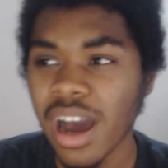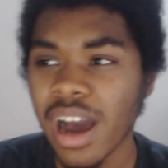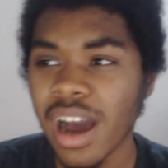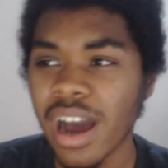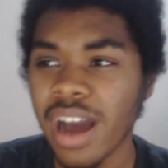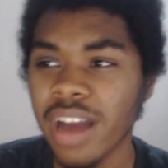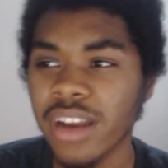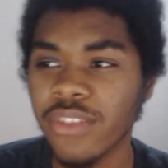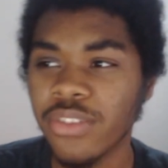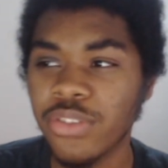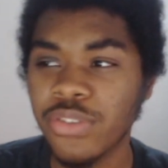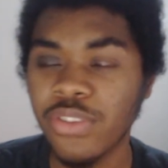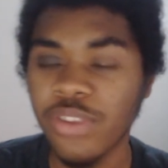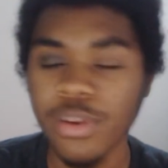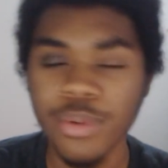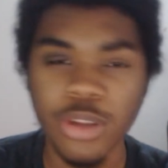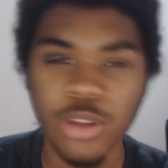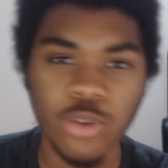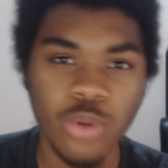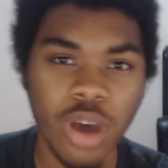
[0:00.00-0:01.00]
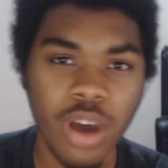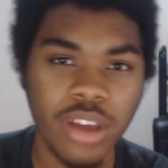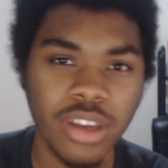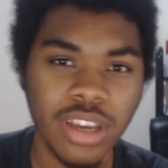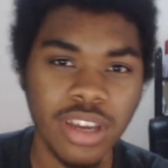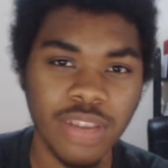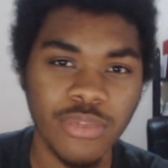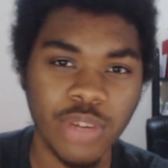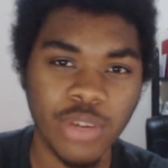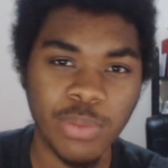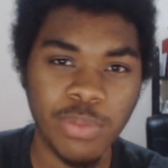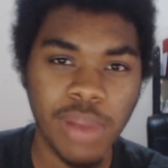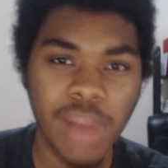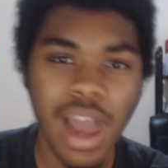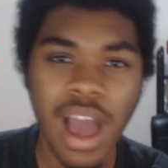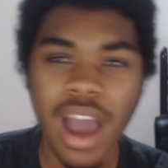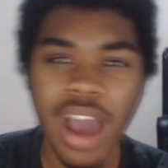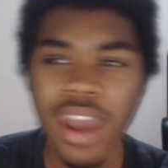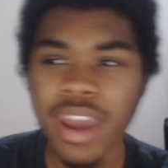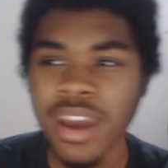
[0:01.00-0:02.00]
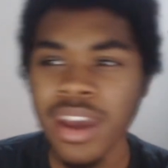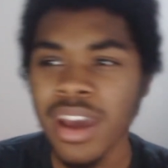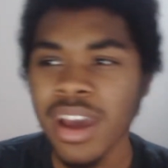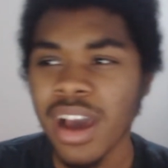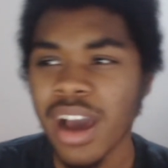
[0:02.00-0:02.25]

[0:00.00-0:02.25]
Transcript: and if you follow me on Twitter, you can reply.